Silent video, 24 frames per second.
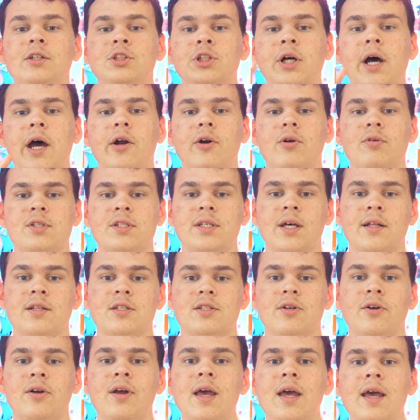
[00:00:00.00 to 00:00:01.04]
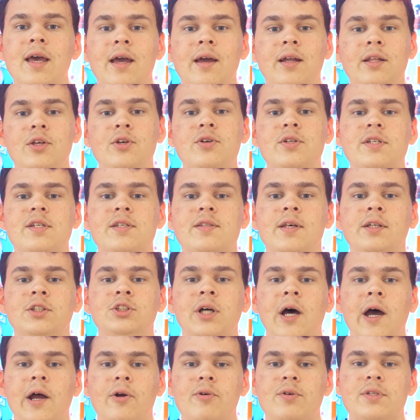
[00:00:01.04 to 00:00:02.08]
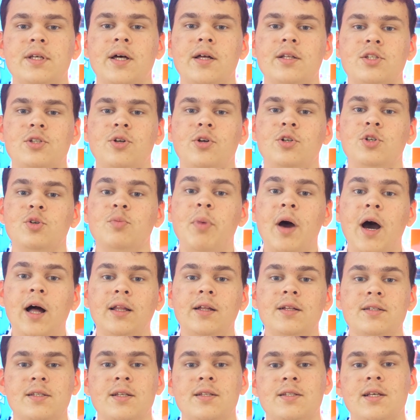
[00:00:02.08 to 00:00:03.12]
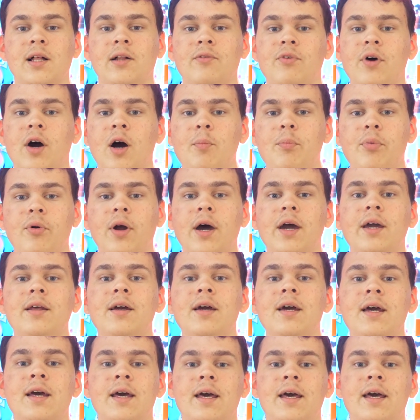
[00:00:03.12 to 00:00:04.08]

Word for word: gyro sensor. It uses the gyro sensor to balance itself upright.